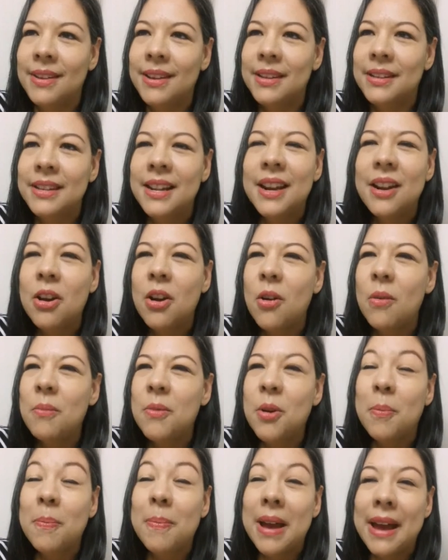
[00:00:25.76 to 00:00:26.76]
he's not a
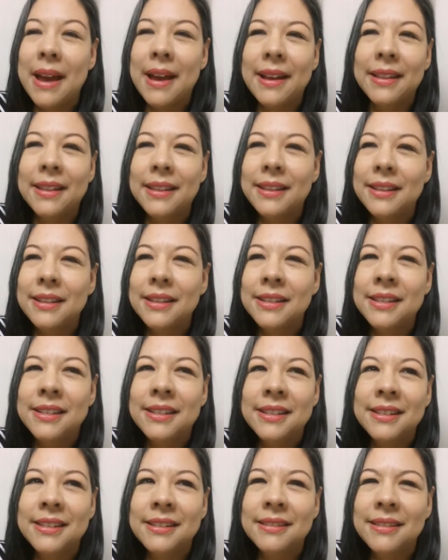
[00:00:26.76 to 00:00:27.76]

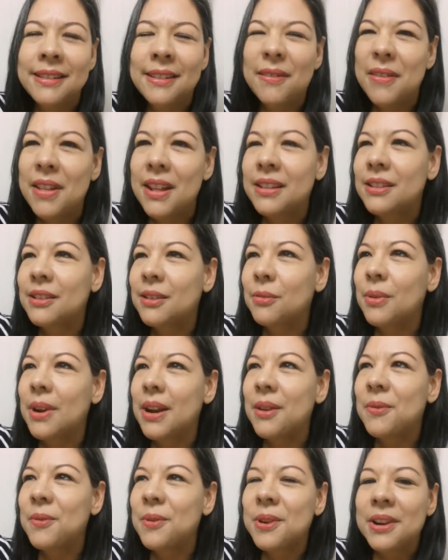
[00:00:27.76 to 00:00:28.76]
homeopathist if that's the
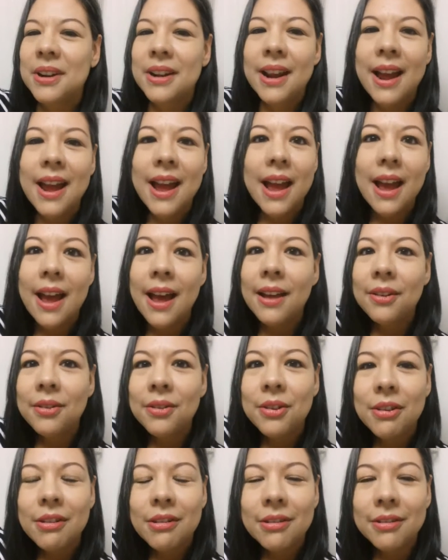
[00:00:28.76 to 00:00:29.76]
right word. I
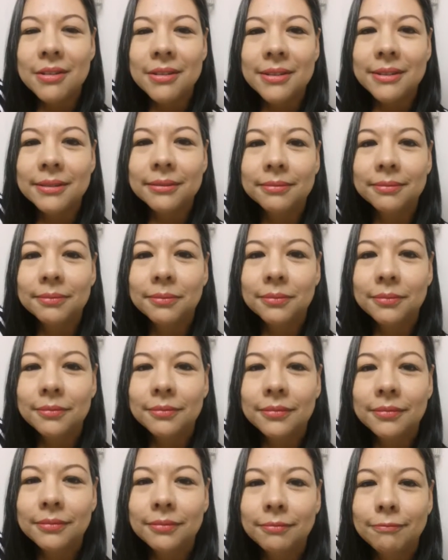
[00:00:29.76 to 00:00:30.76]
don't know
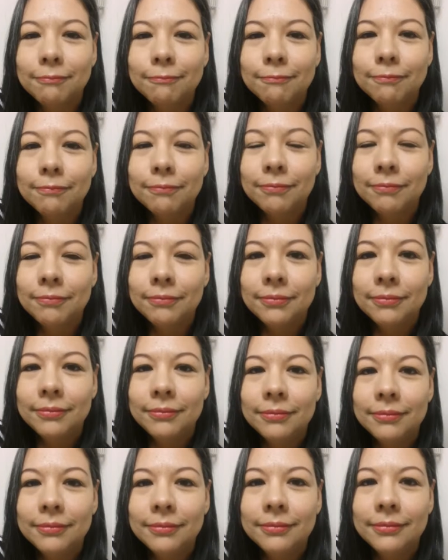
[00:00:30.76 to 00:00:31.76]

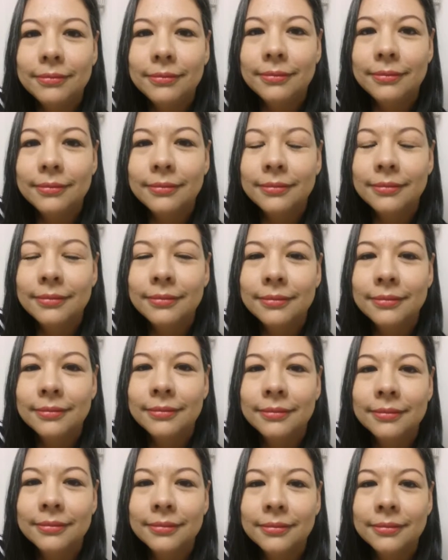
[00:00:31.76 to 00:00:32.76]
mm,
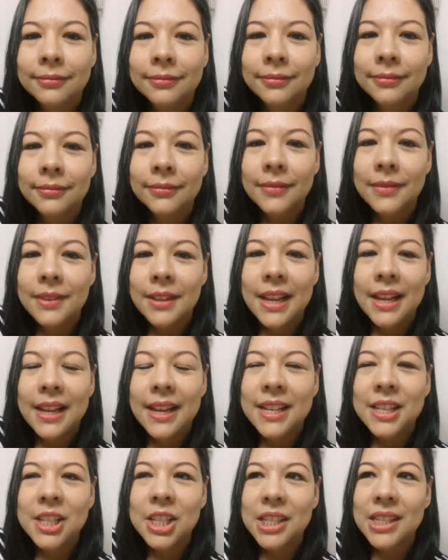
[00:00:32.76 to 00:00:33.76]

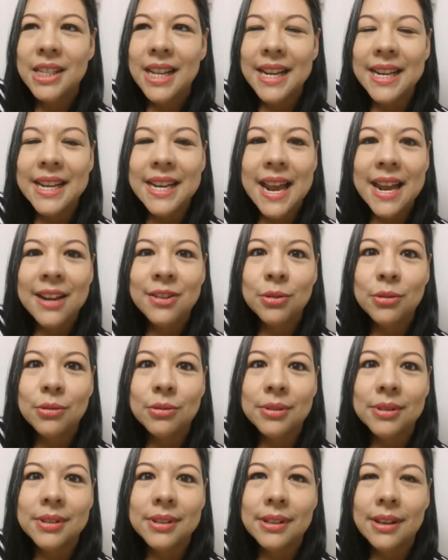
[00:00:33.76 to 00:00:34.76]
like it's just like
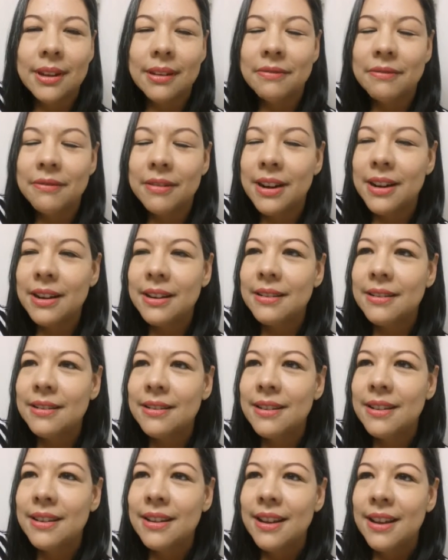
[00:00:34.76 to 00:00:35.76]
natural stuff, right?
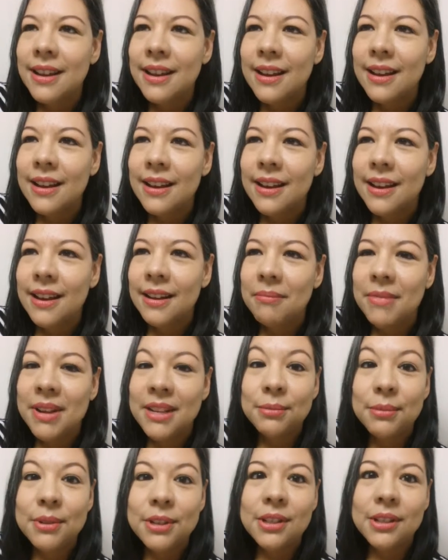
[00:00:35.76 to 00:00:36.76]
Um,
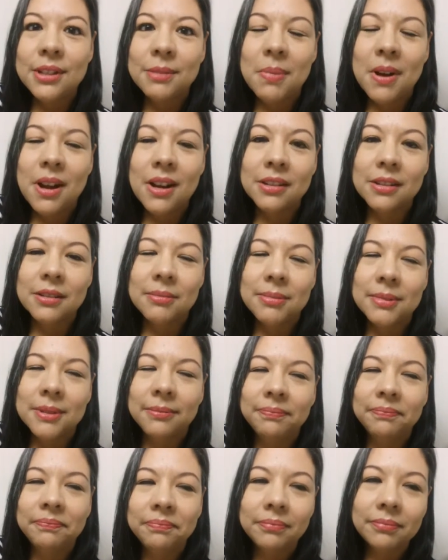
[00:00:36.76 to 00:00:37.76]
as much as
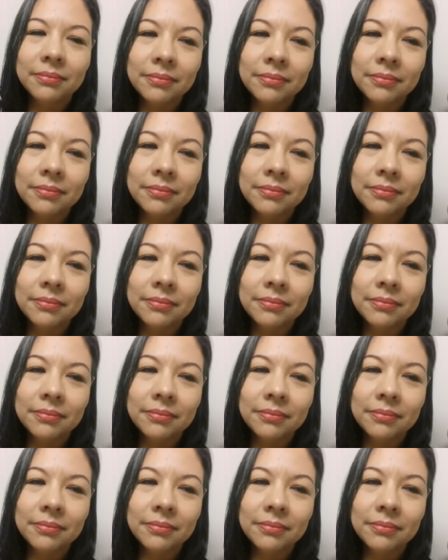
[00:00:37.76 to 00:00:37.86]
possible.